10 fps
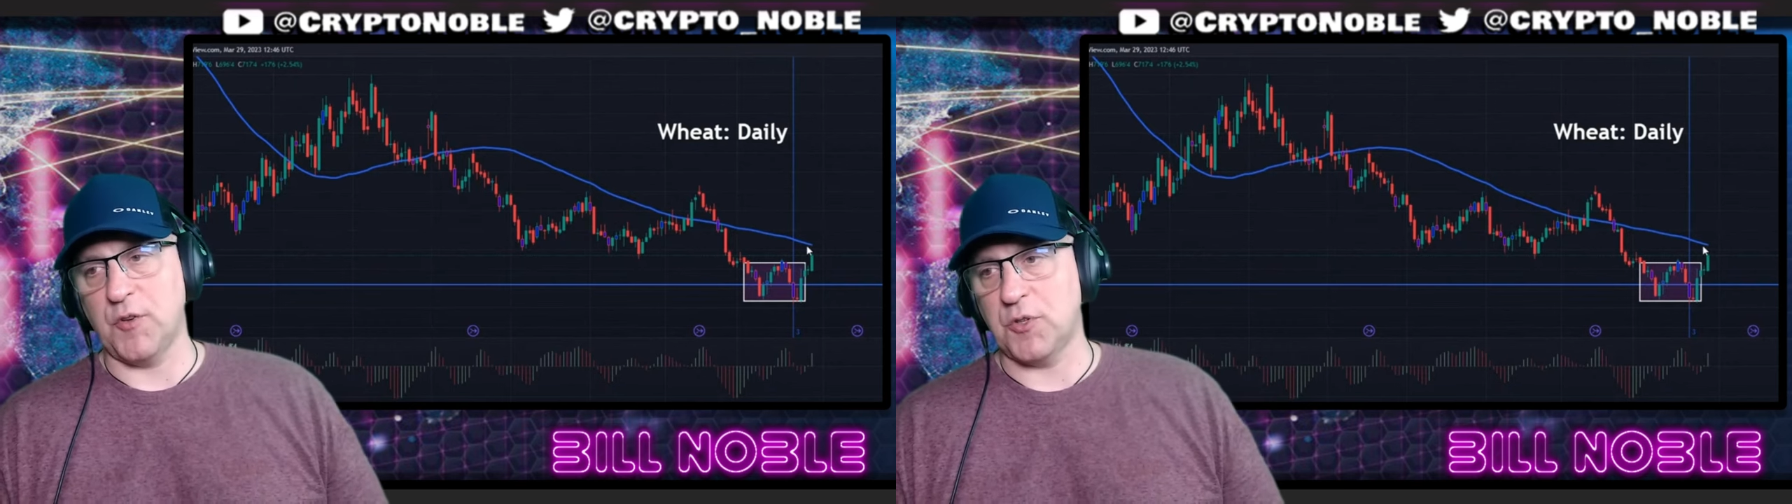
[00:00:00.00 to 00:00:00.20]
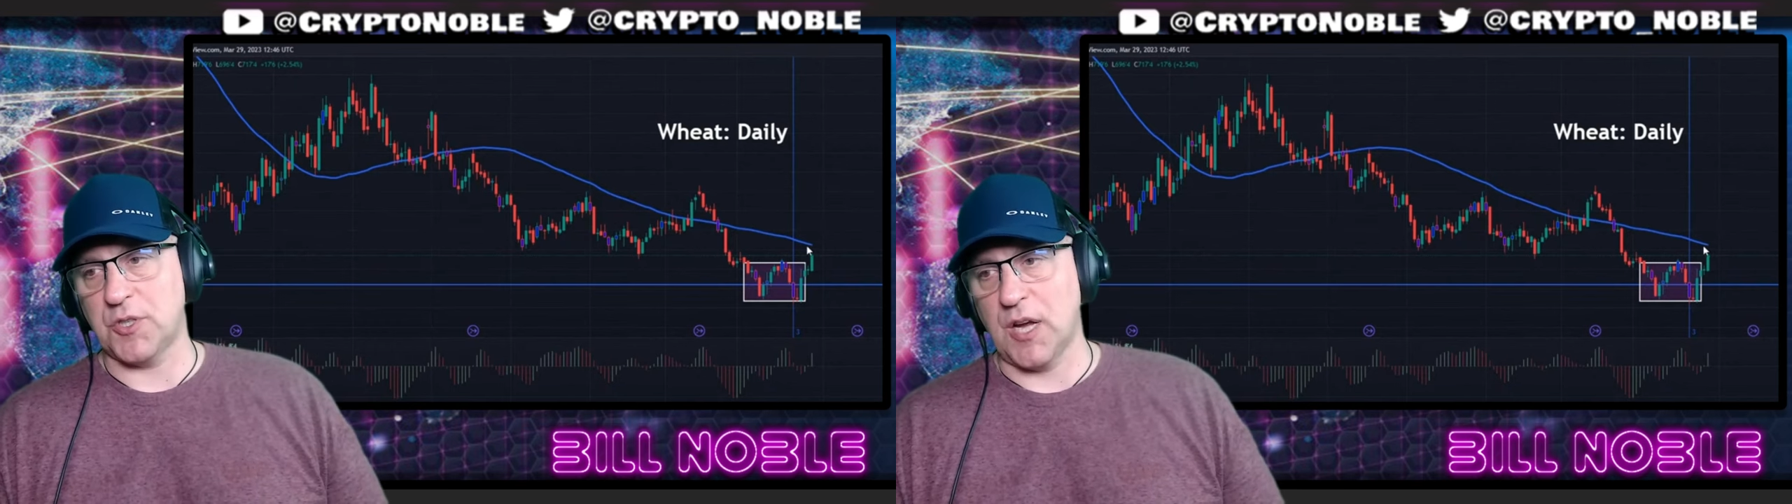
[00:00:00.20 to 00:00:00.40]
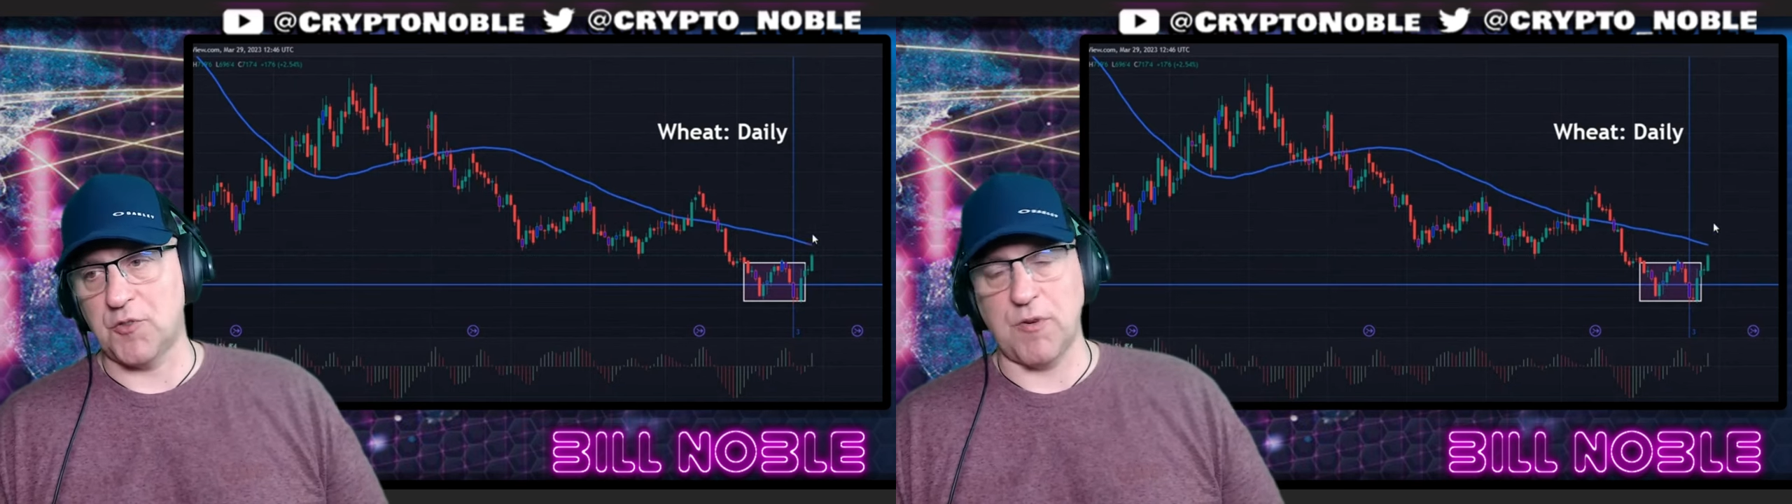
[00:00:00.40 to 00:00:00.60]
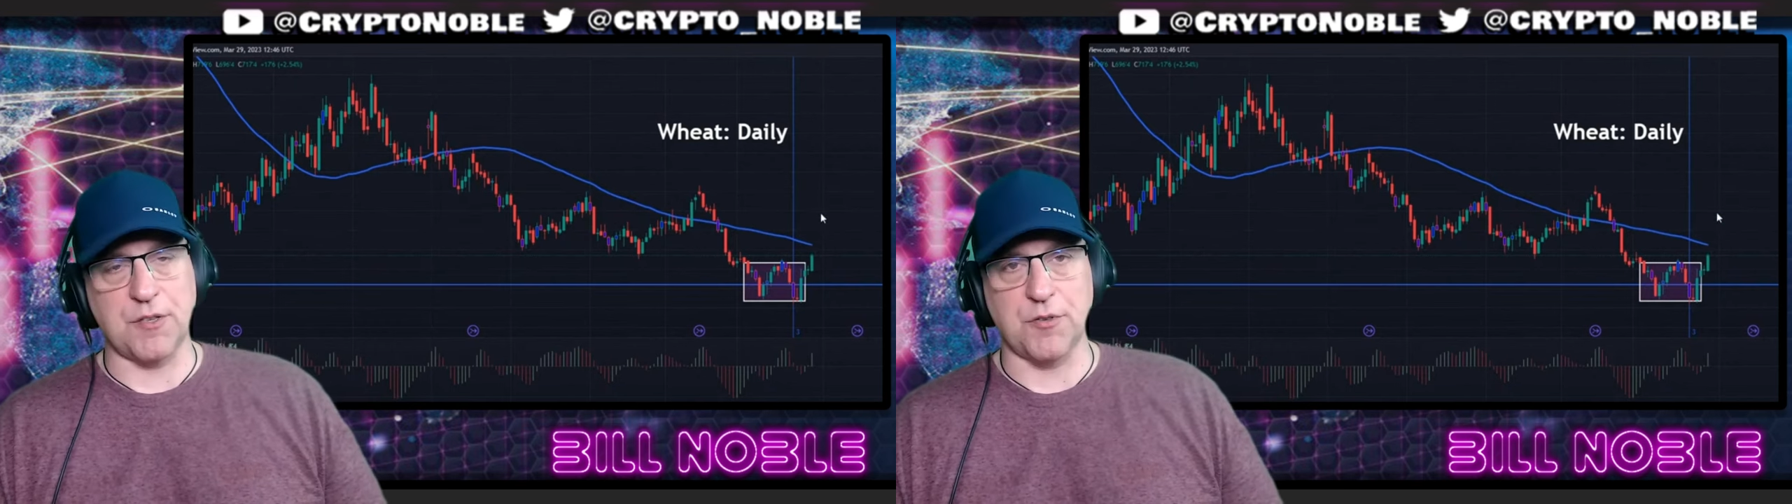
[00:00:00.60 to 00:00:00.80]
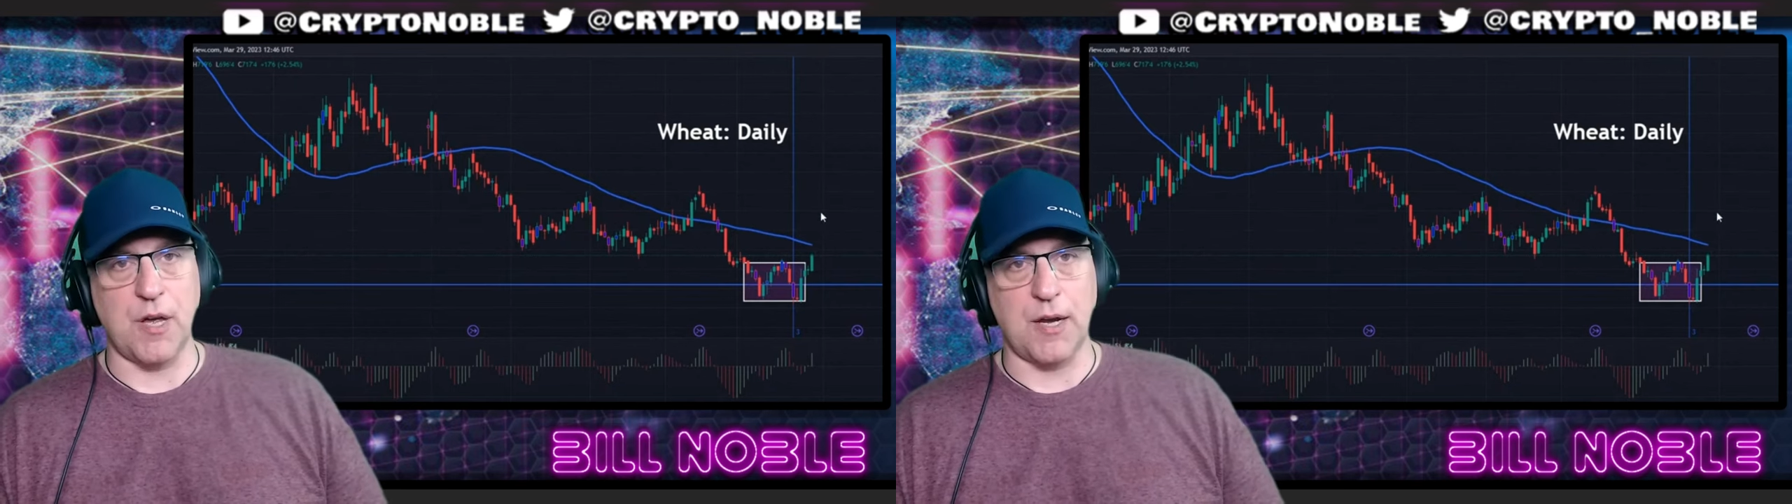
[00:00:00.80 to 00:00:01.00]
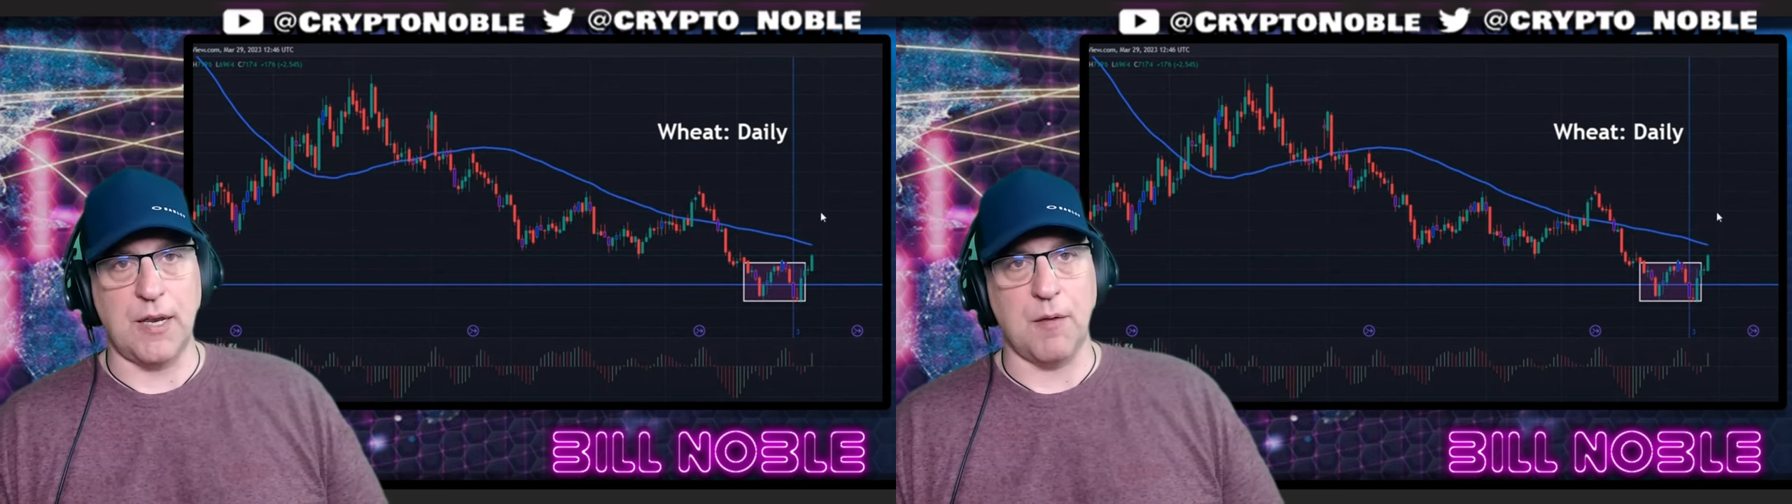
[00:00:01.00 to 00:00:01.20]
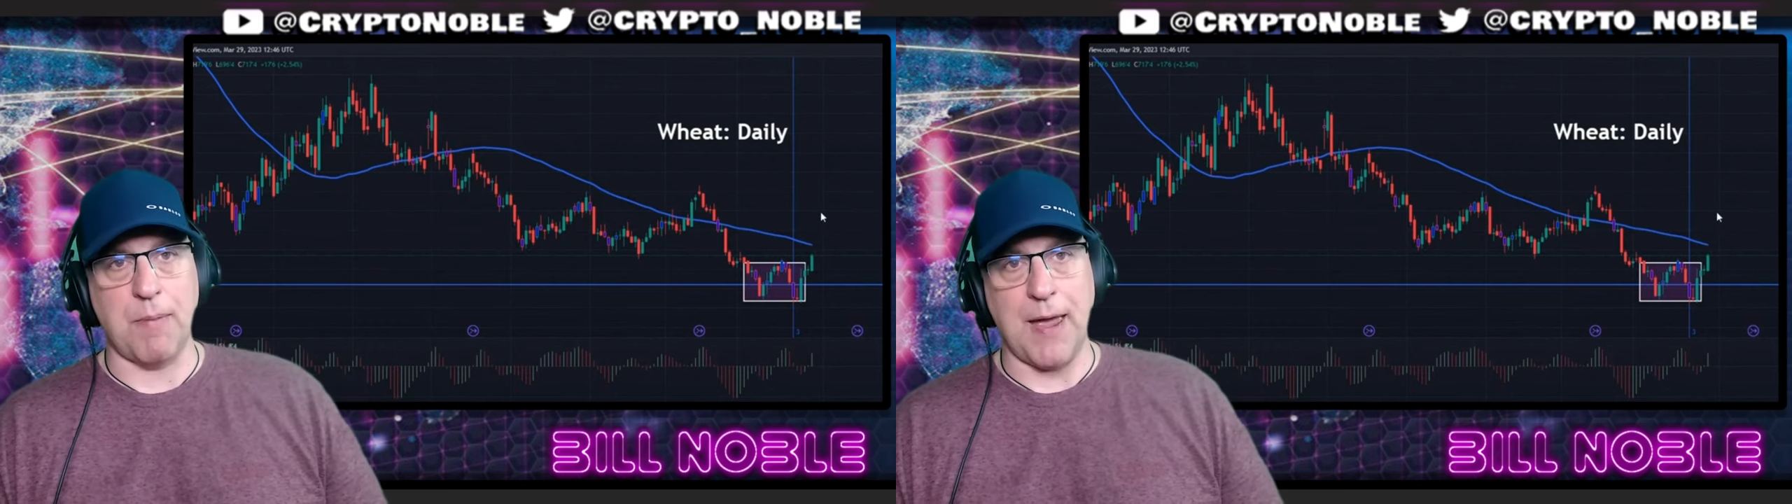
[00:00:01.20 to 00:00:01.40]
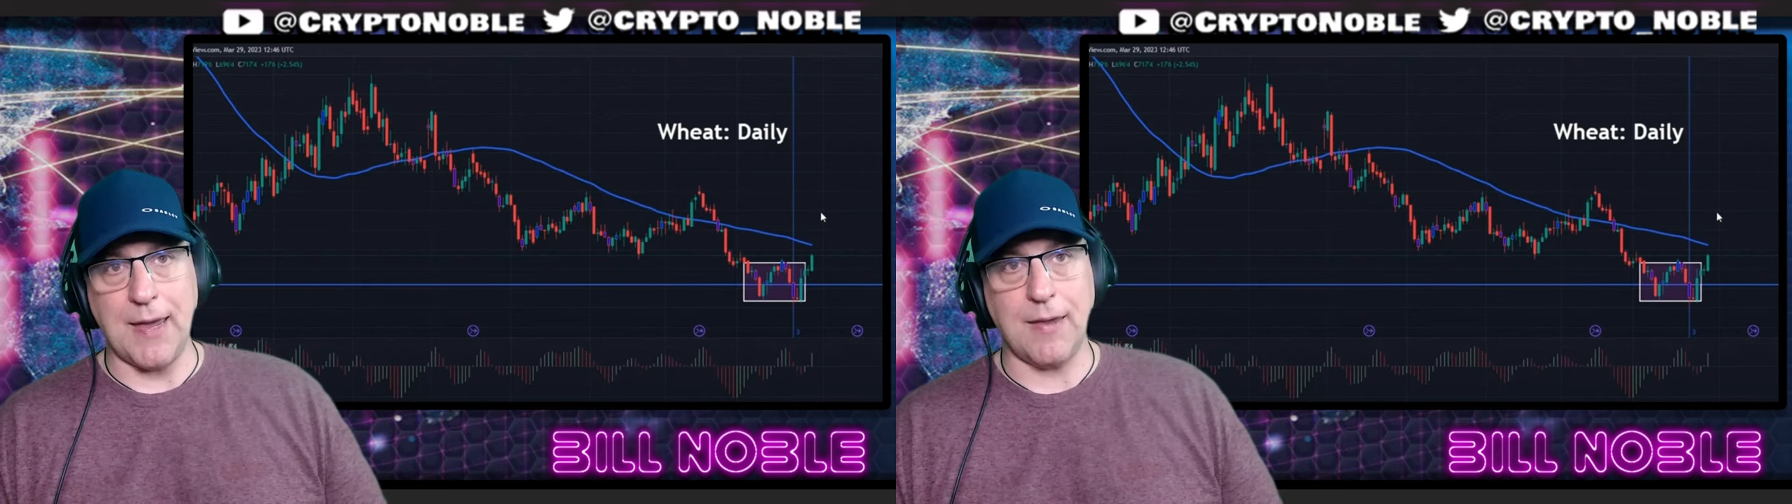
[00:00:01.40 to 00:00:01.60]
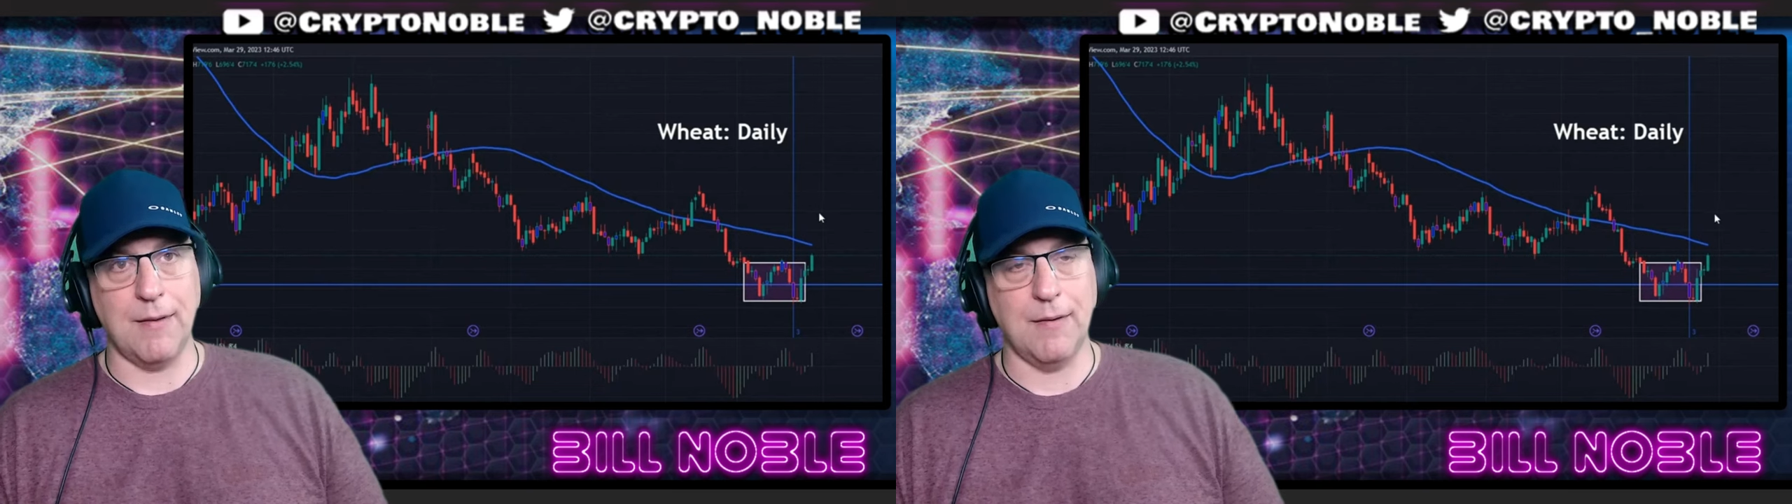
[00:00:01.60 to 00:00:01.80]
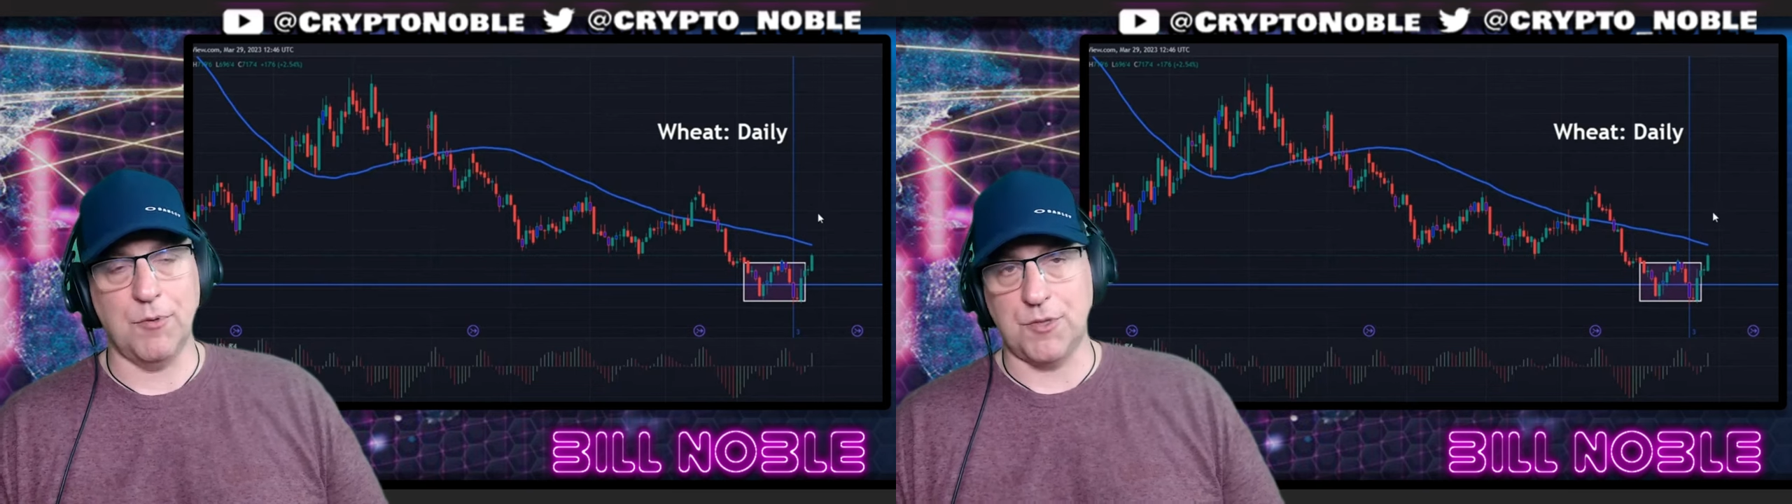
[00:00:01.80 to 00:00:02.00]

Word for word: futures contracts are not in a bank,